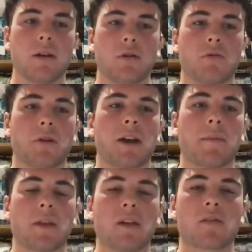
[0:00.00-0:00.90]

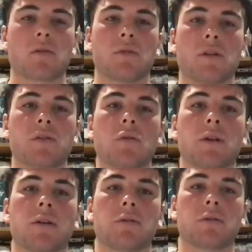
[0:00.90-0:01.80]
reamp the school
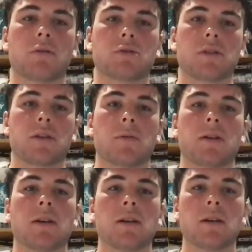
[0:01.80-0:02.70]
culture that
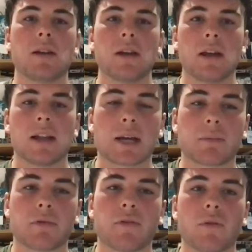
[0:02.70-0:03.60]
we lacked
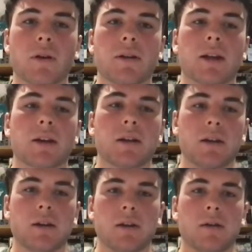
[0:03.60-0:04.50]
before, and like
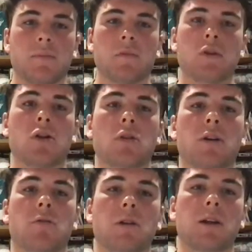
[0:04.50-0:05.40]
create
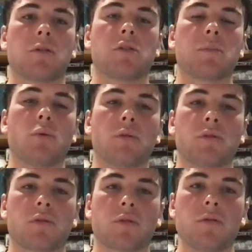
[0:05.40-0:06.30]
a really good supporters
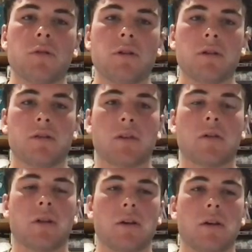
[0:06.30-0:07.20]
crew. So
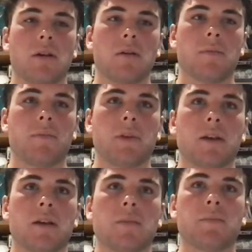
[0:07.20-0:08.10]

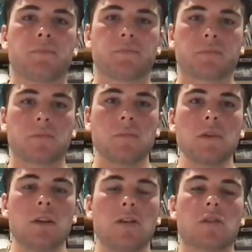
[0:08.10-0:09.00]
yeah,
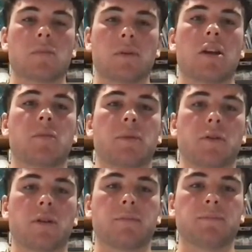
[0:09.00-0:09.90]
he's been great.